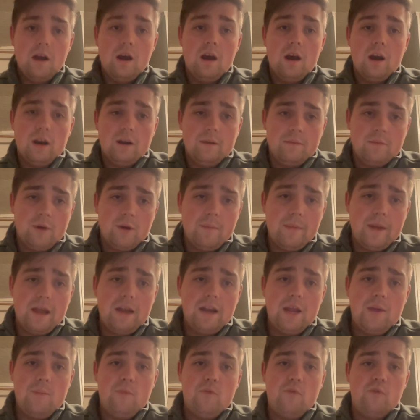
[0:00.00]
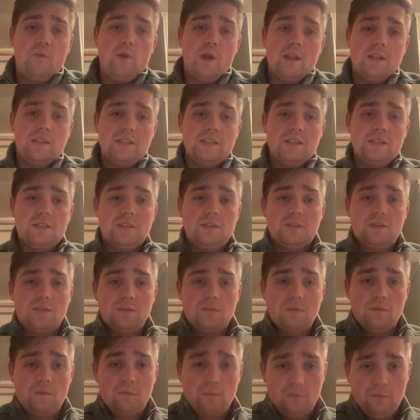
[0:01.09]
a man named Francis
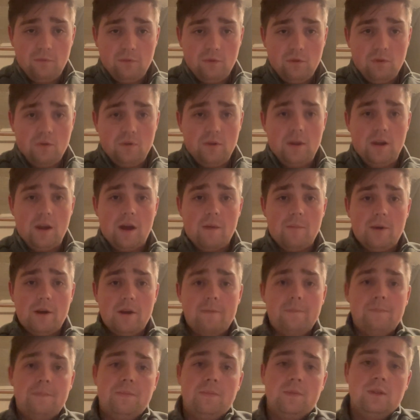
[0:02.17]
Fukuyama